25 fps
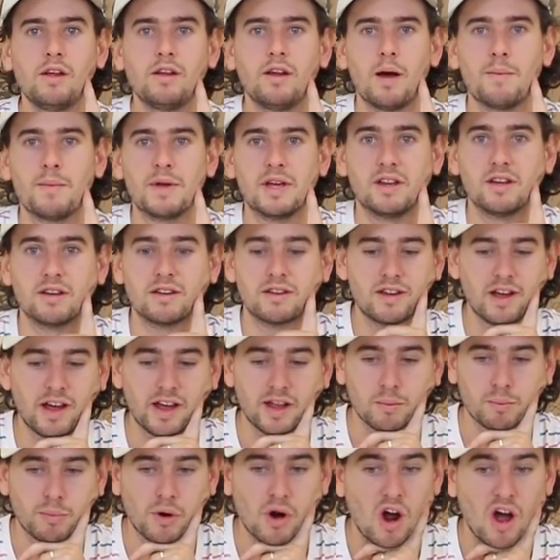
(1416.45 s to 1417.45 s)
I mean,
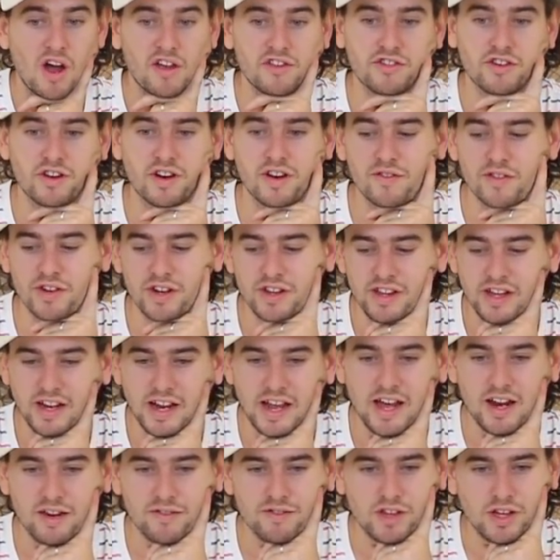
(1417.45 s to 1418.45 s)
take price and
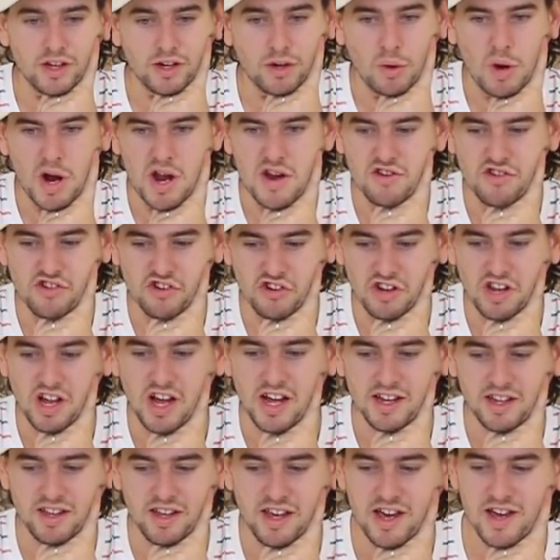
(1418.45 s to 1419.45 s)
everything out of the equation,
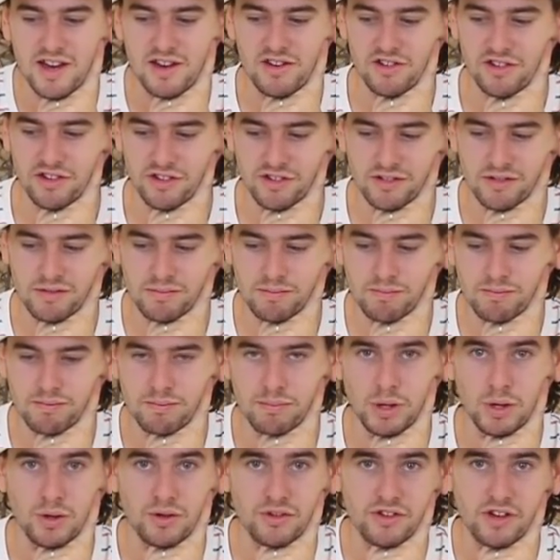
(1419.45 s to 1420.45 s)
like yeah, just
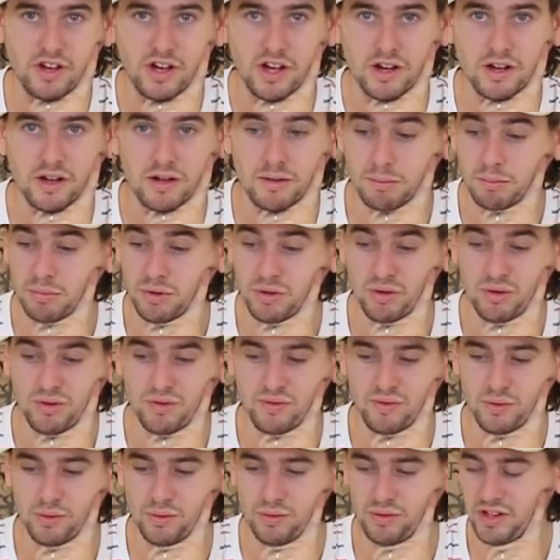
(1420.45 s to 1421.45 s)
box cutter,
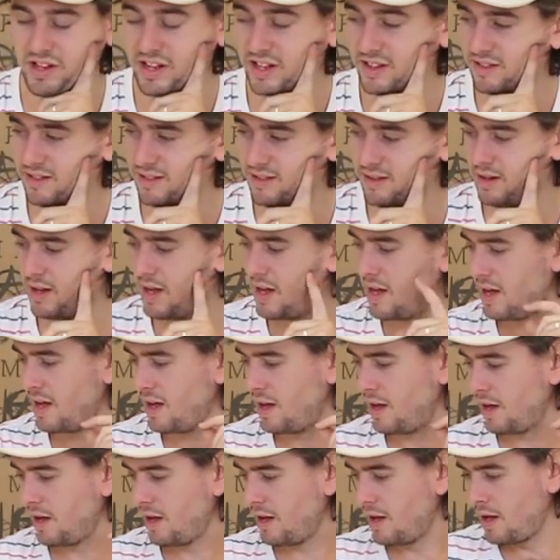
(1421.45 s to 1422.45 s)
beautiful. That's
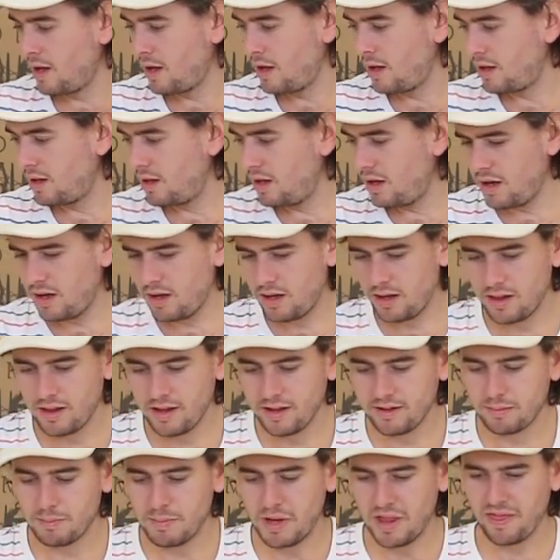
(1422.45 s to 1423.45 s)

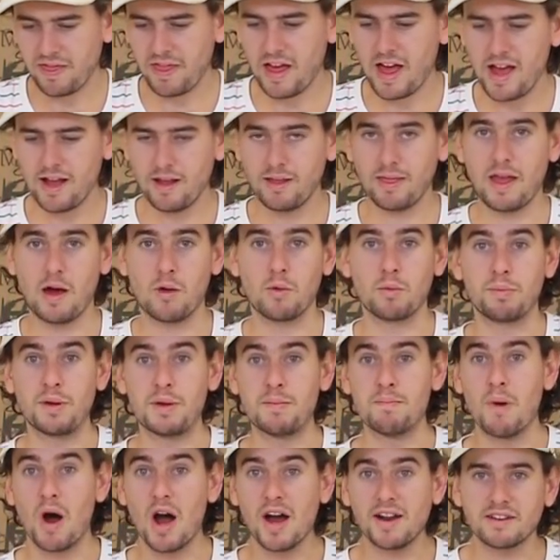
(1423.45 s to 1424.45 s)
my thing. That would
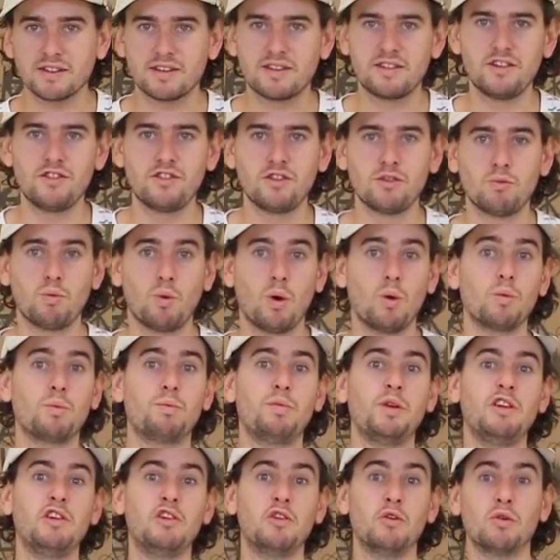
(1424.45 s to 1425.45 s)
be my decision. What
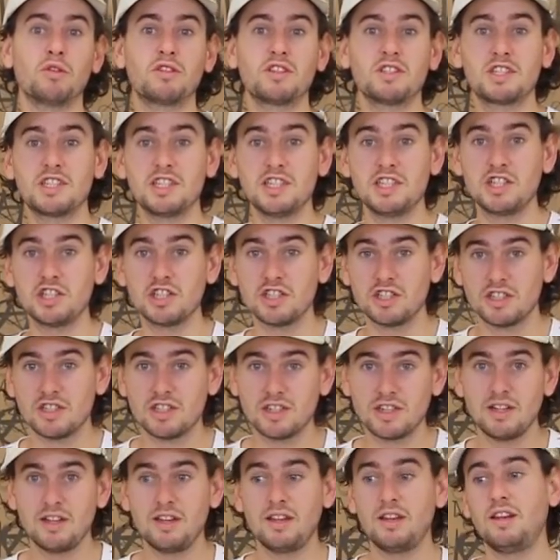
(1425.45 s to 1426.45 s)
would be your
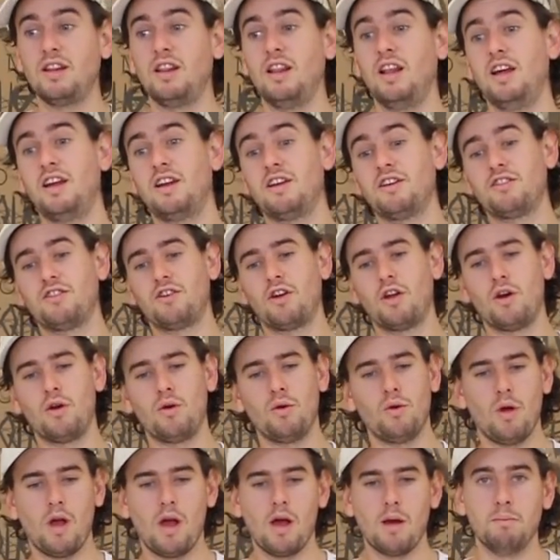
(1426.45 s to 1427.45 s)
decision? Let us
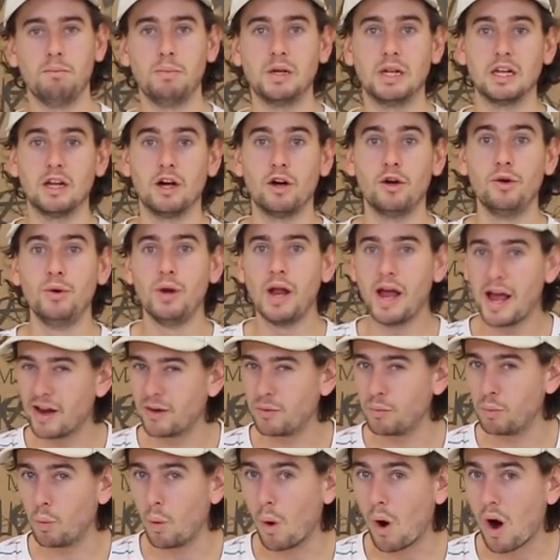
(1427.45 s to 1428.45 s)
know below,
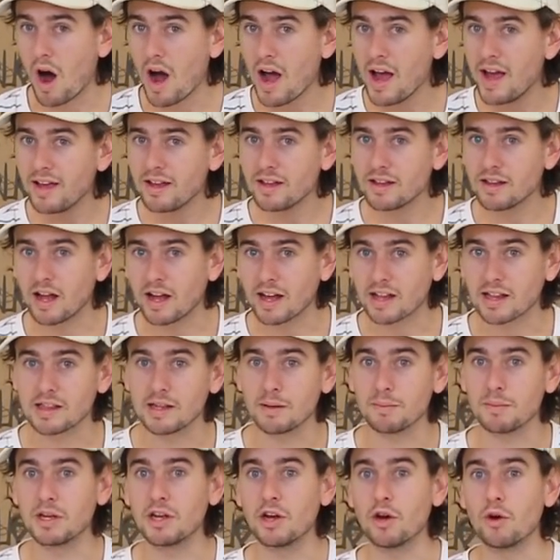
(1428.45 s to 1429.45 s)
and why. Like,
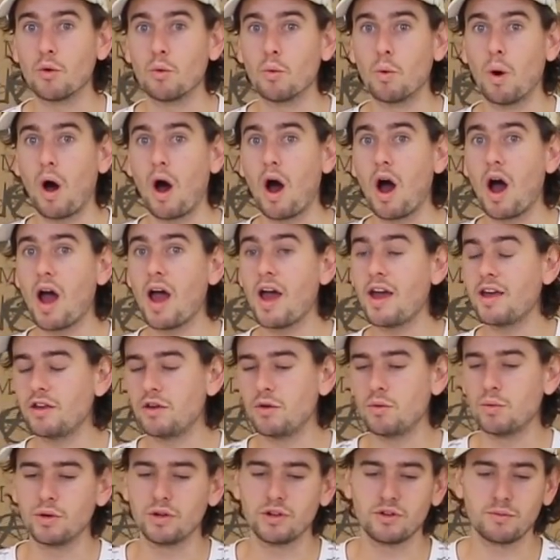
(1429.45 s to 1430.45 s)
let me know why
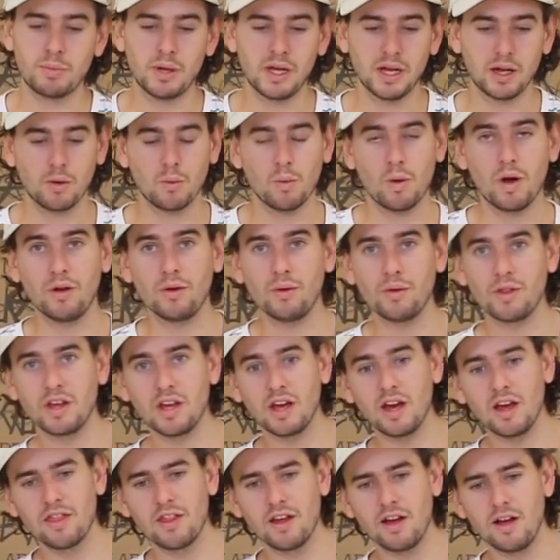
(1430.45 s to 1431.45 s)
you would pick one or
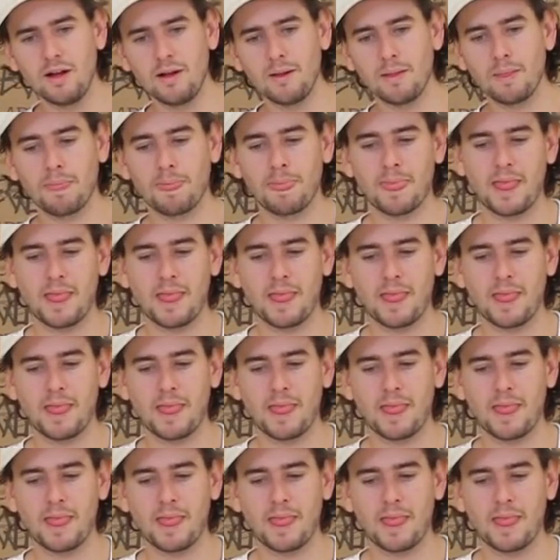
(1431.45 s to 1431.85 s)
the other.